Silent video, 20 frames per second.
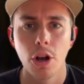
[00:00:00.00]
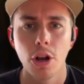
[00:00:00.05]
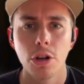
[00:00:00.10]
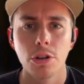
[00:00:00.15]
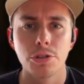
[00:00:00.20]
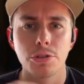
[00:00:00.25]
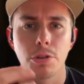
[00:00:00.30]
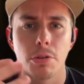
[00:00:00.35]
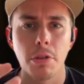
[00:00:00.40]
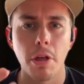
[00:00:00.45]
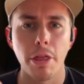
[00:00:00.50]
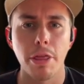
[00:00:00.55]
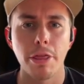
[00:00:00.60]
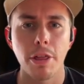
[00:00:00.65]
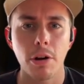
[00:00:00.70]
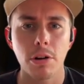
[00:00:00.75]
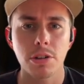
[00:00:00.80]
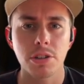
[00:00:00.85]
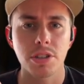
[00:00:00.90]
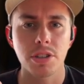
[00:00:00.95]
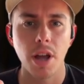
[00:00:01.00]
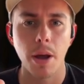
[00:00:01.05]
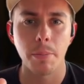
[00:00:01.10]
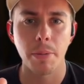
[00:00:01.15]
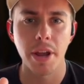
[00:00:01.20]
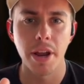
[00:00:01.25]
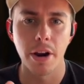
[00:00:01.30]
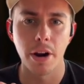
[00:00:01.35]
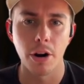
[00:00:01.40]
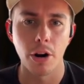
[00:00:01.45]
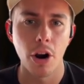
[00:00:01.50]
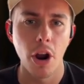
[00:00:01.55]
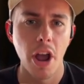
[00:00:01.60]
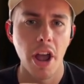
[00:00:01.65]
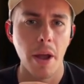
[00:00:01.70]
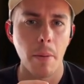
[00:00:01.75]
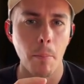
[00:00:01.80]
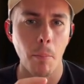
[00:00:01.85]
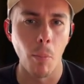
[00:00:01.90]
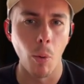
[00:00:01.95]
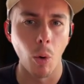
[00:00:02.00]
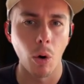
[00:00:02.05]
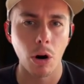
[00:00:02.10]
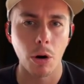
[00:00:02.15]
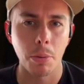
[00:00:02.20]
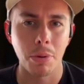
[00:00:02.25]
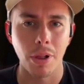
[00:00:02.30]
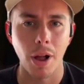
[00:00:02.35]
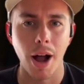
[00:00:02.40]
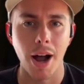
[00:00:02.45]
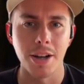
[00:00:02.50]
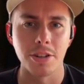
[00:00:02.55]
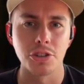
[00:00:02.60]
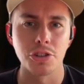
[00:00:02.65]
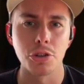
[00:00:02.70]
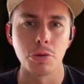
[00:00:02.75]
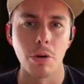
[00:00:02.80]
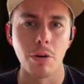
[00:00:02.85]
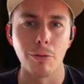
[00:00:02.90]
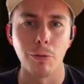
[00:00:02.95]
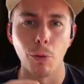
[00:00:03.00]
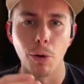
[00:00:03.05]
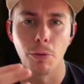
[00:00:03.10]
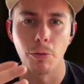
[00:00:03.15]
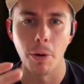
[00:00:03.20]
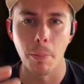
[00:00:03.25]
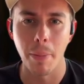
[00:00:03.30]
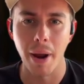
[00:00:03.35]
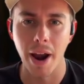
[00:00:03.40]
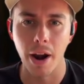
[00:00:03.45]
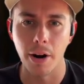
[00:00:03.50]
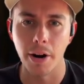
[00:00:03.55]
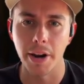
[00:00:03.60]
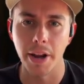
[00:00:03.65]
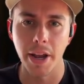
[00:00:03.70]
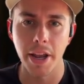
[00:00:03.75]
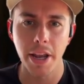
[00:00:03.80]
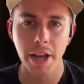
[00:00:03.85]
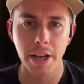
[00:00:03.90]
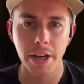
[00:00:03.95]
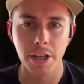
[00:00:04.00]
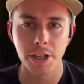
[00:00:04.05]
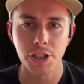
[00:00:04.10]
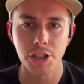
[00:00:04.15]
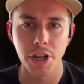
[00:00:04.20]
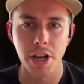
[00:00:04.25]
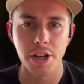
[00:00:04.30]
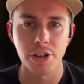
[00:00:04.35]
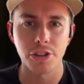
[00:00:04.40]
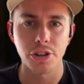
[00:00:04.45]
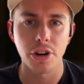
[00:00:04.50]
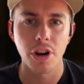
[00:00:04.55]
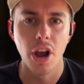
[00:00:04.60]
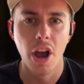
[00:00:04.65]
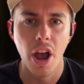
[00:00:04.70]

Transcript: So the third step here more applies to if we're repairing a heat exchanger.